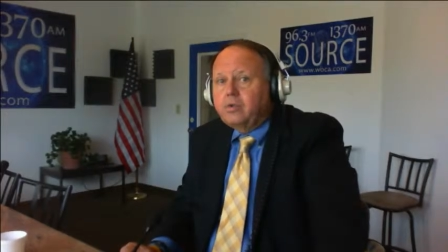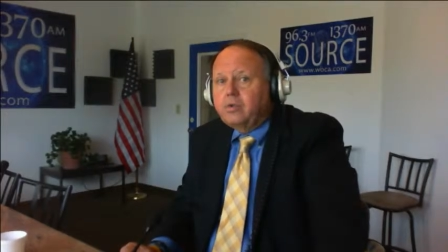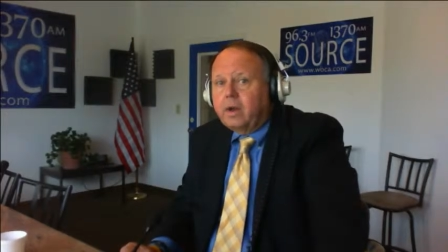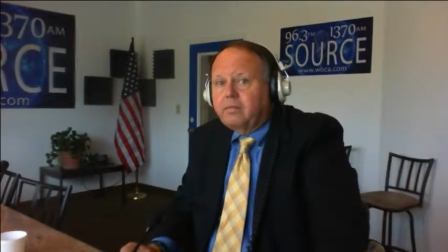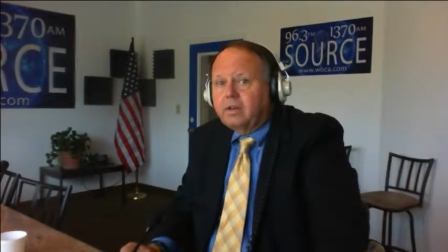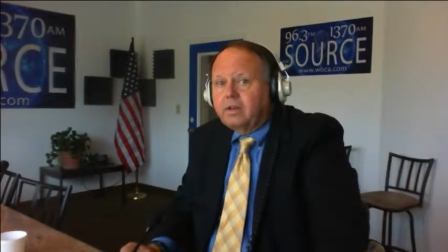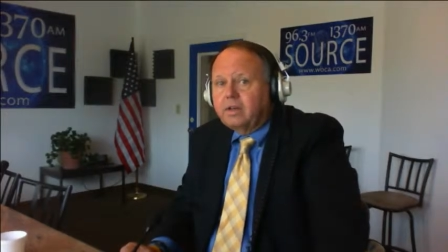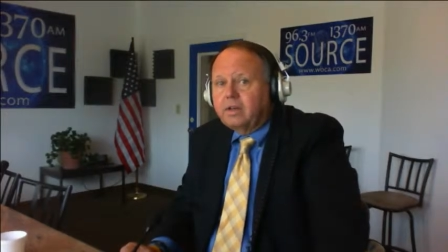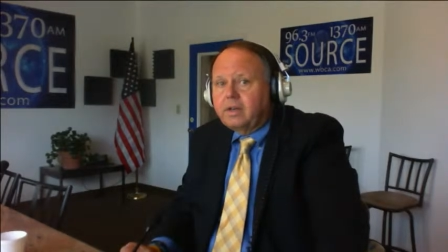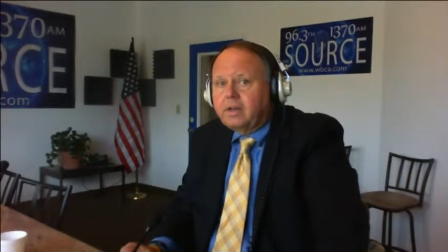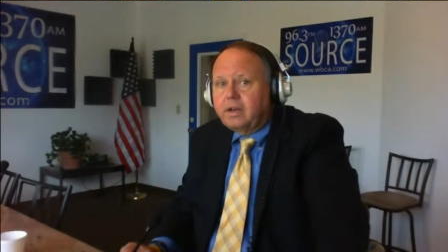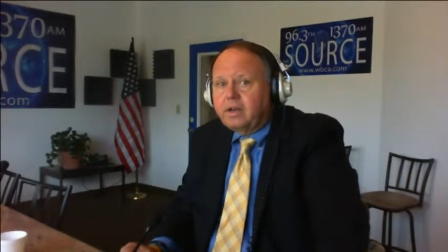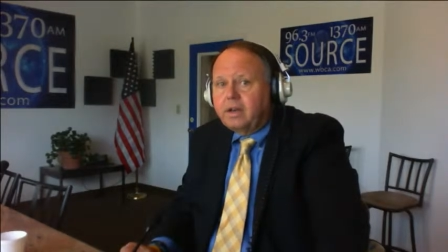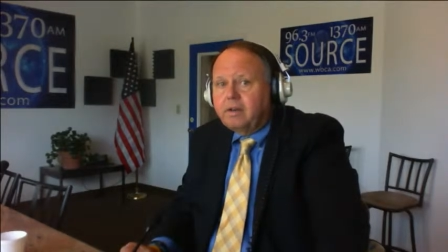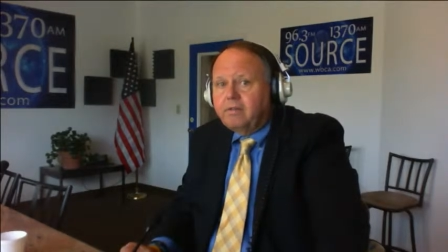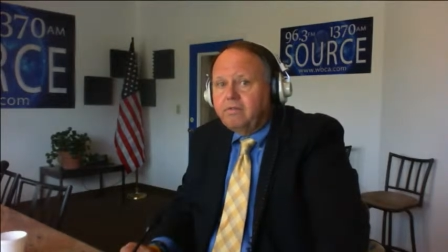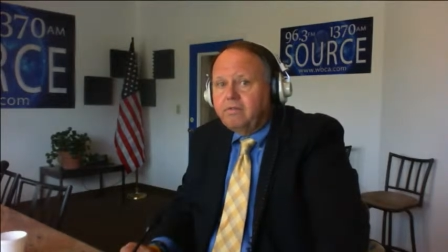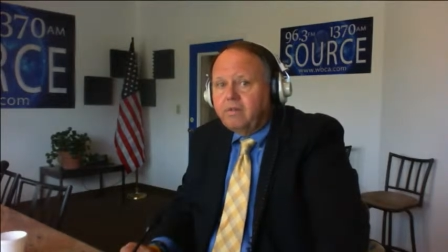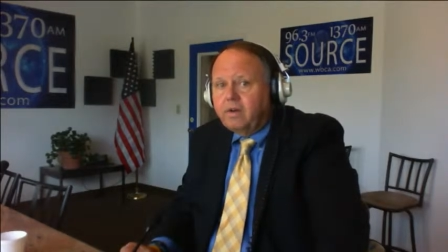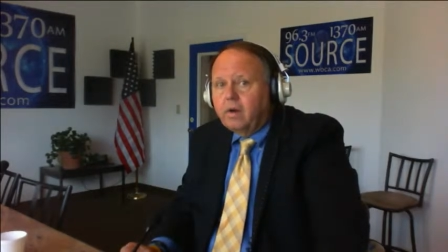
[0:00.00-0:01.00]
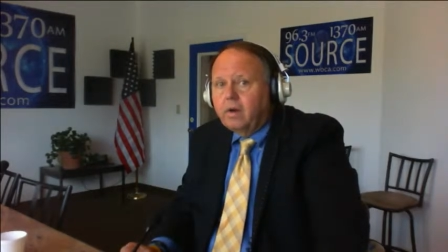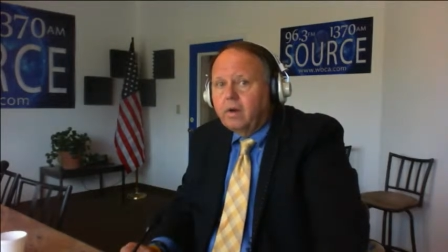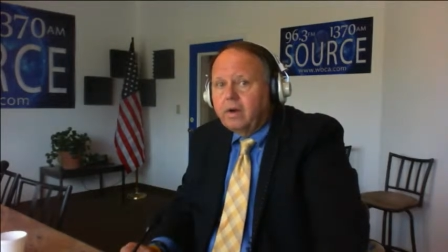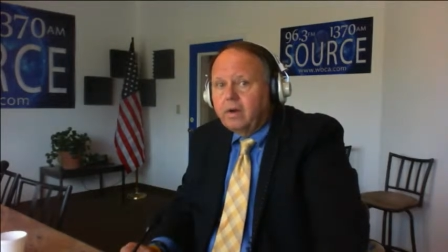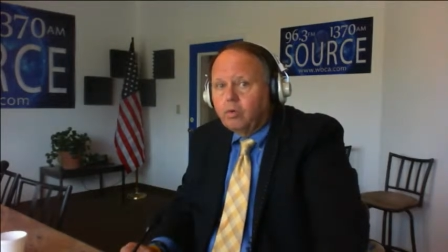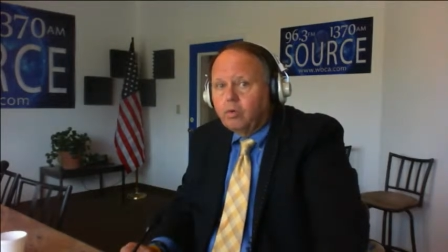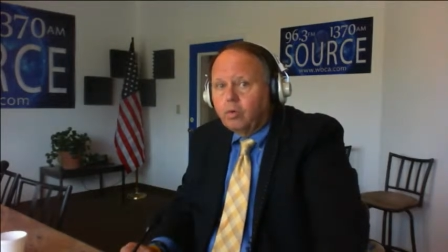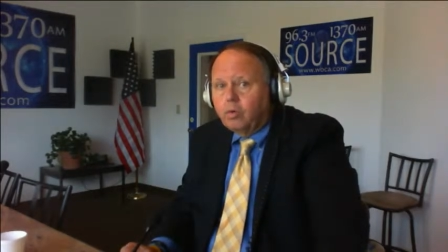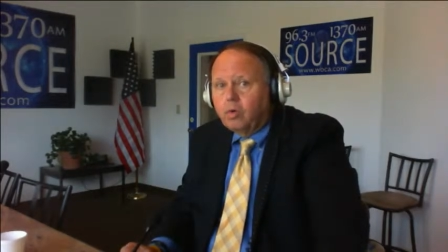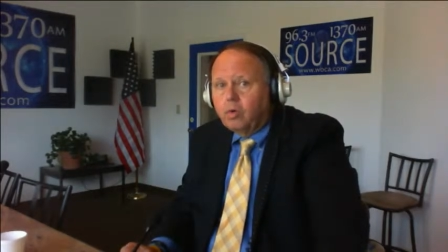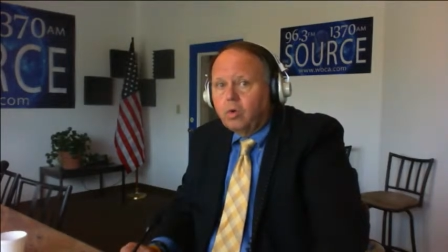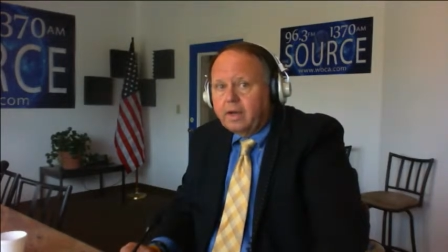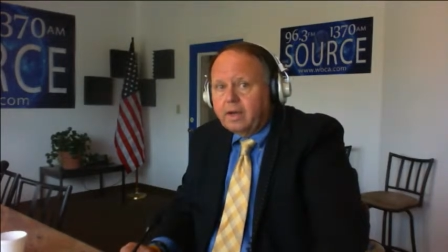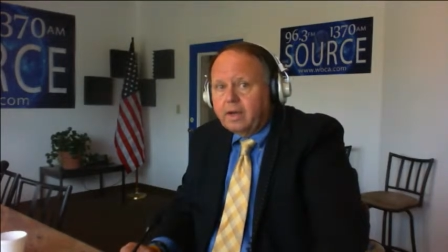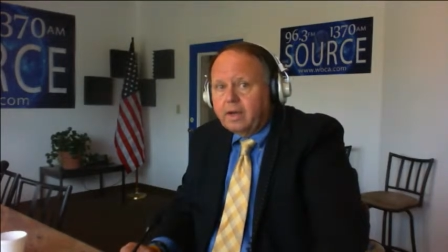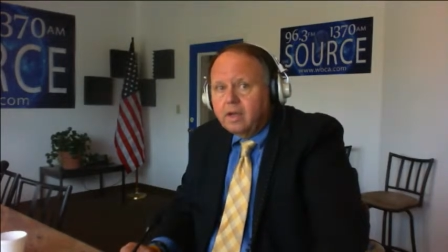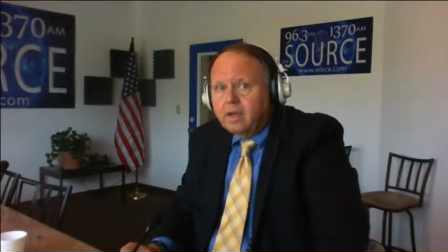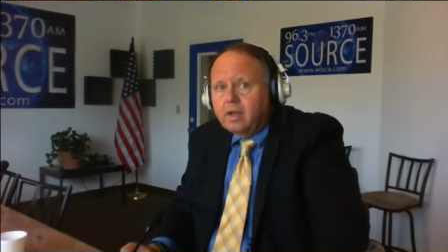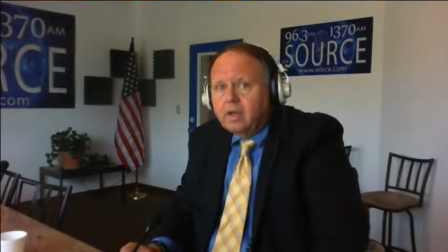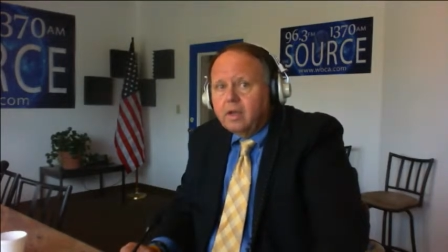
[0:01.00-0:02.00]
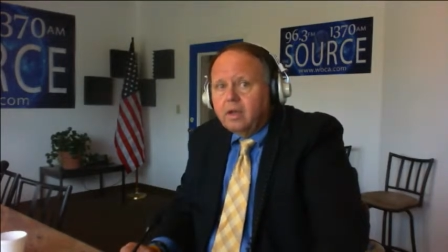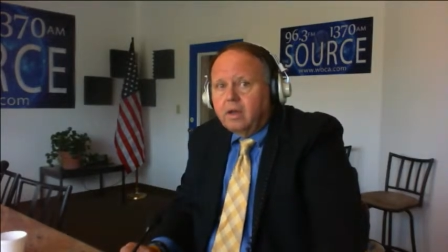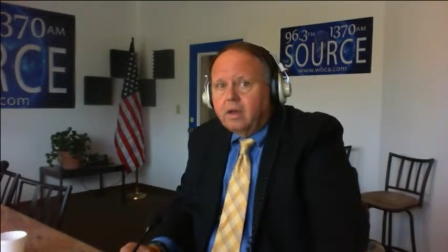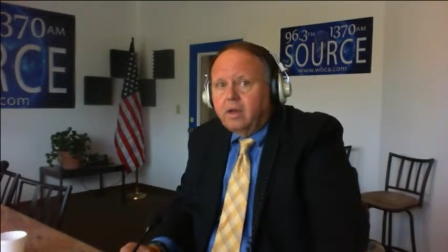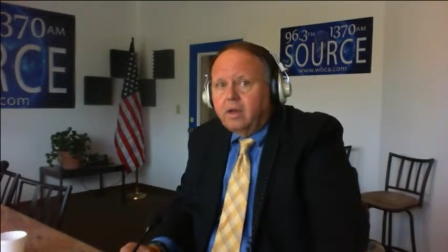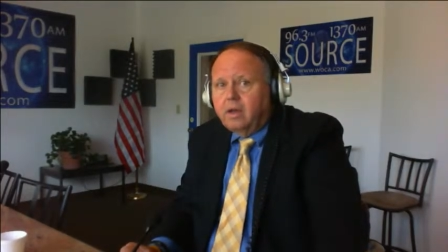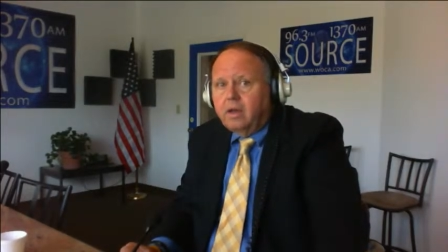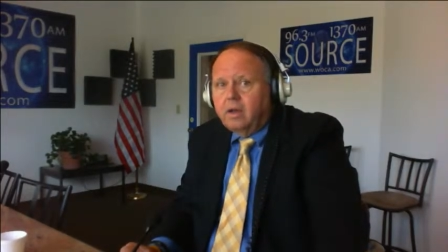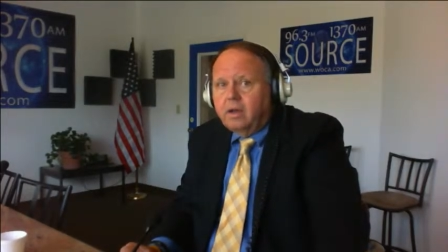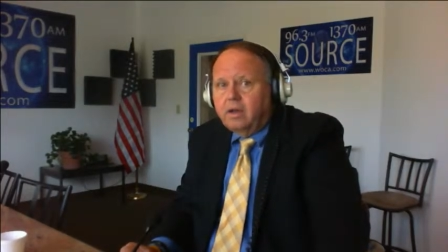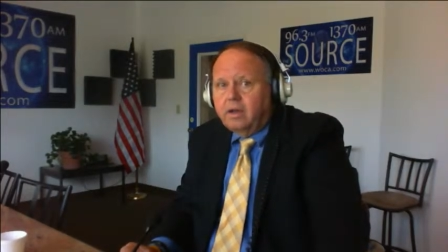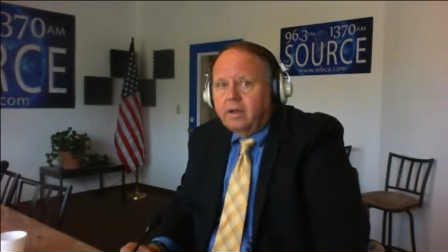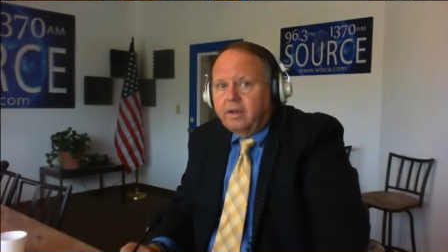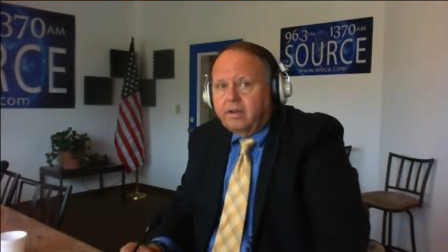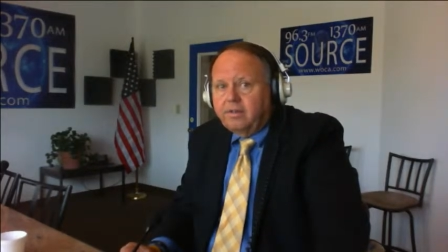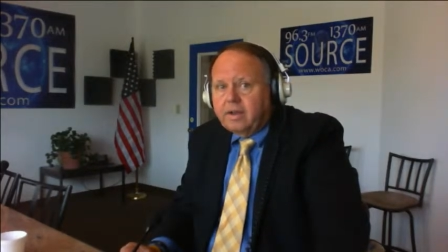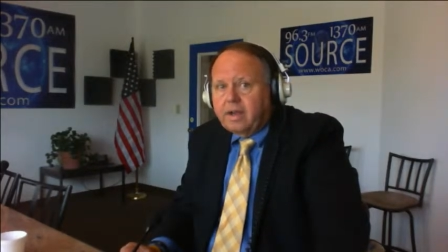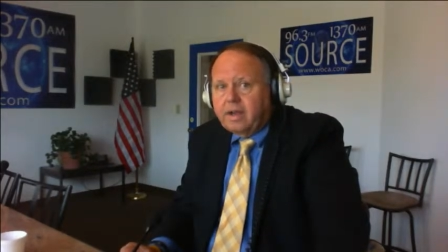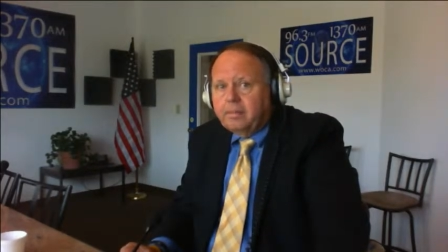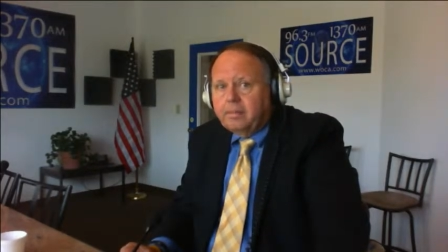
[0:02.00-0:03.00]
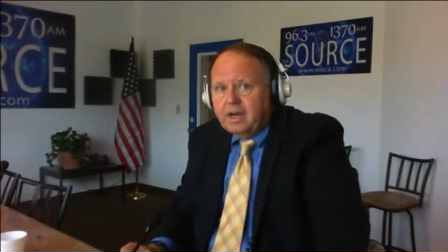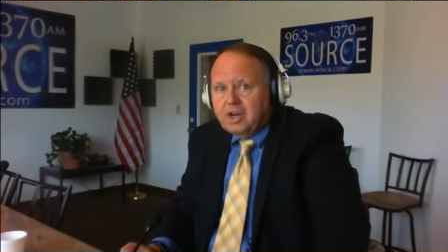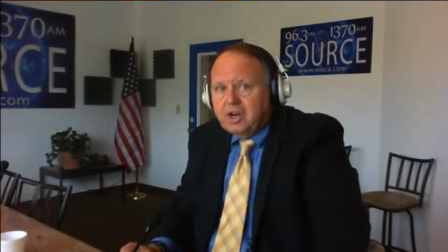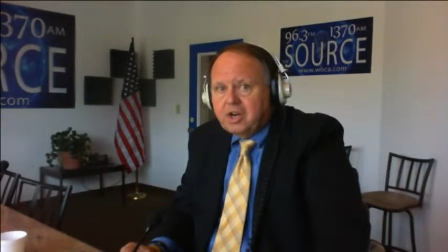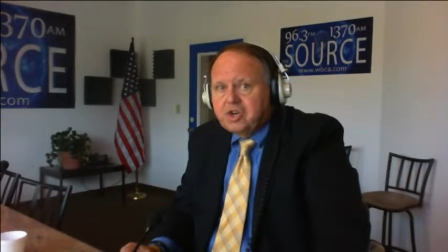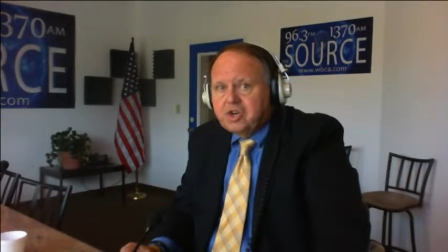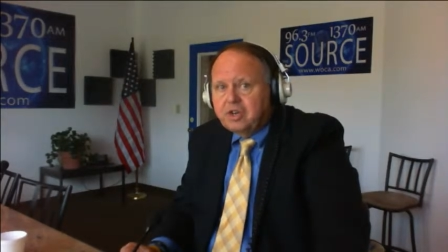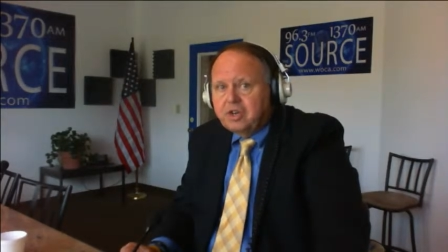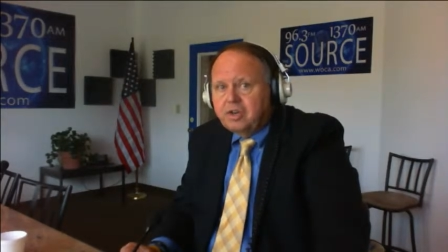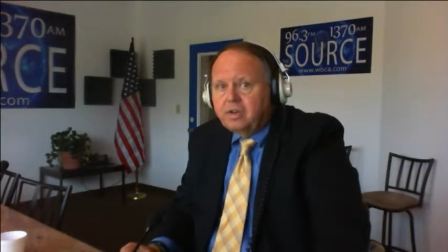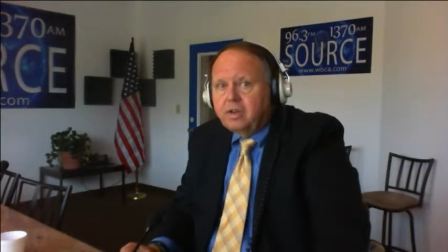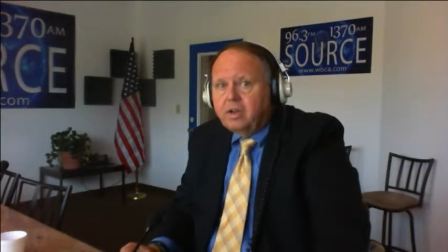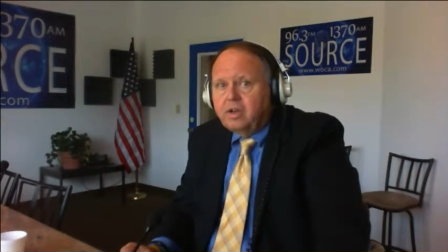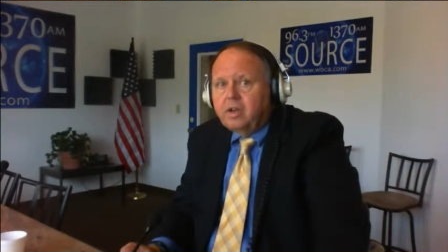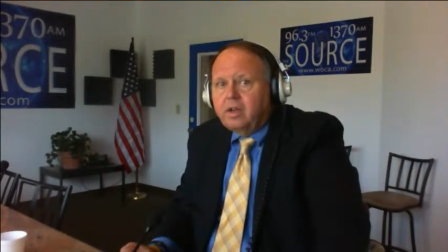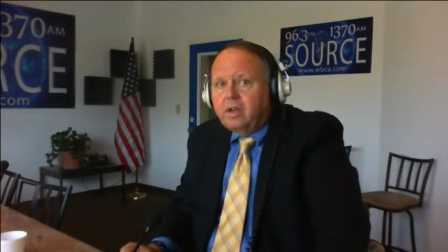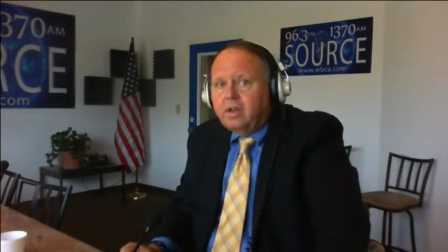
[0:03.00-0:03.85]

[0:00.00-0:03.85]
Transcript: you have to take a very grueling uh, examination.